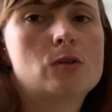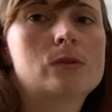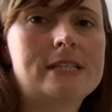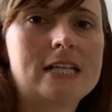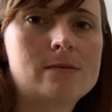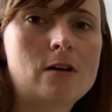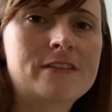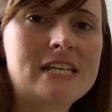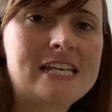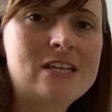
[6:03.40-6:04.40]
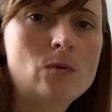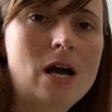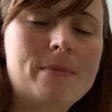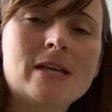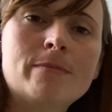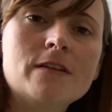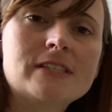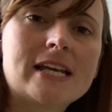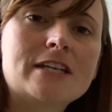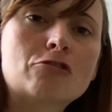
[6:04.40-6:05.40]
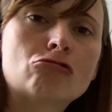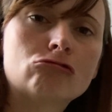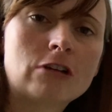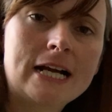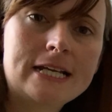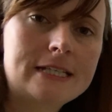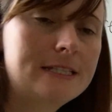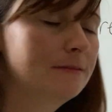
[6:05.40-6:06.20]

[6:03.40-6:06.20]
you'll see it spelled with an E-Y, but they both say grey.